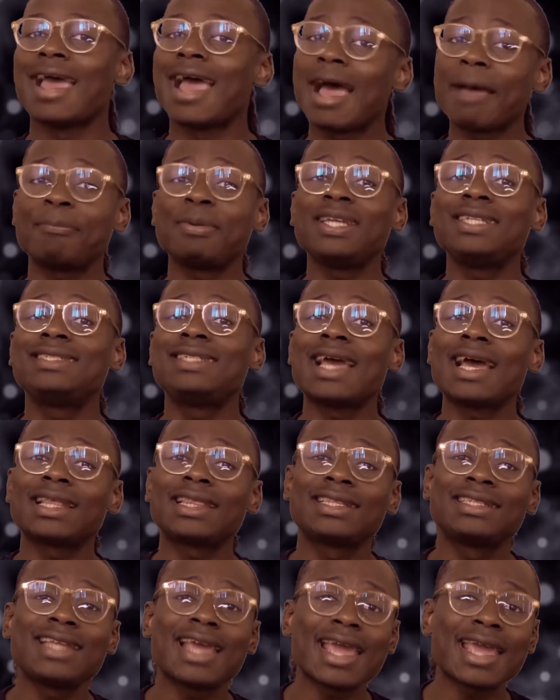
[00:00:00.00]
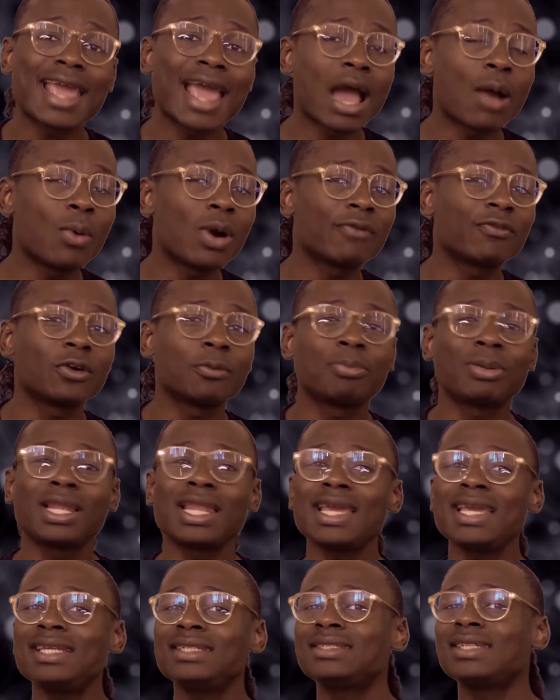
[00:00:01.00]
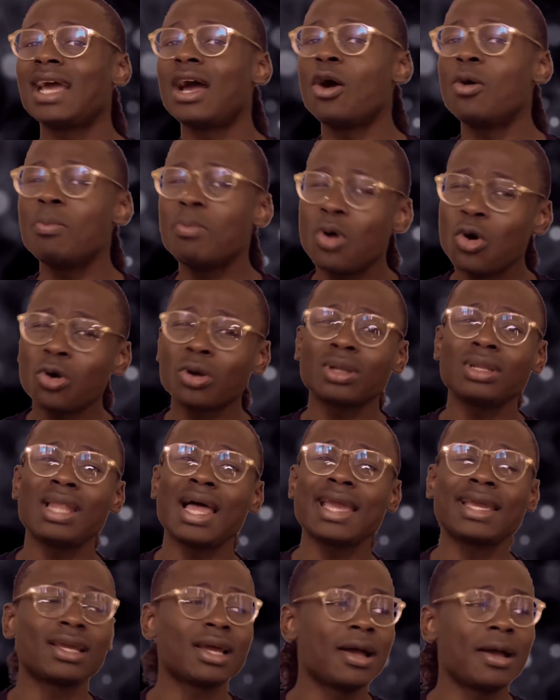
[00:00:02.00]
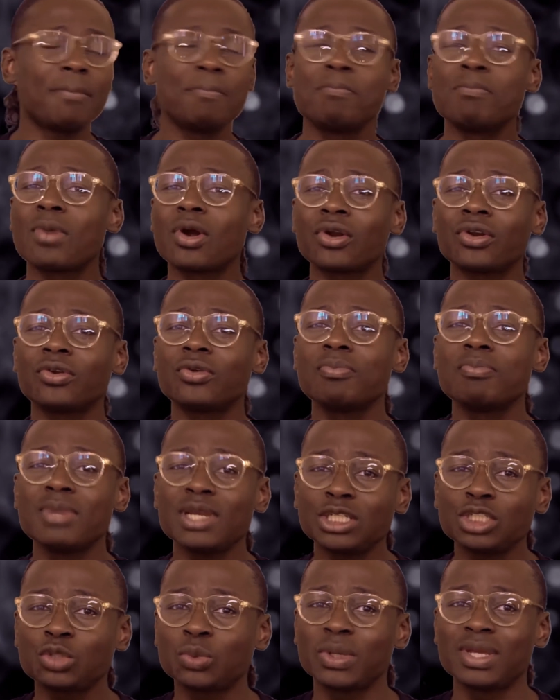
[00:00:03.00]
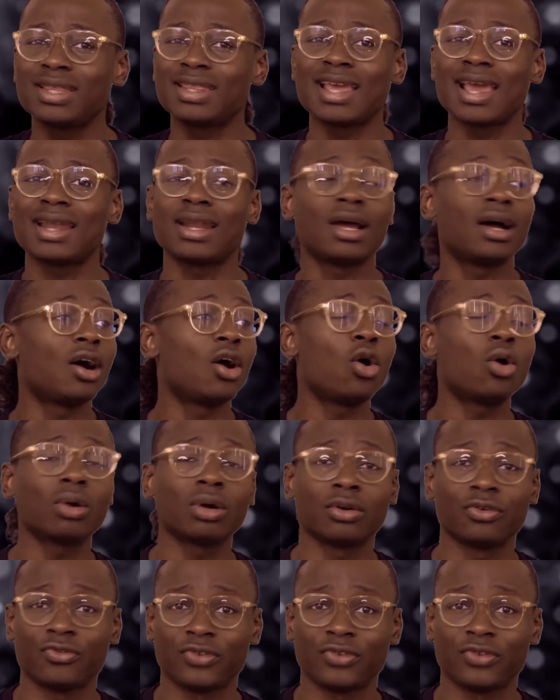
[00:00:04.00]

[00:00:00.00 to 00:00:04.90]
Happy Death Day, however, plays out more like a murder mystery than a horror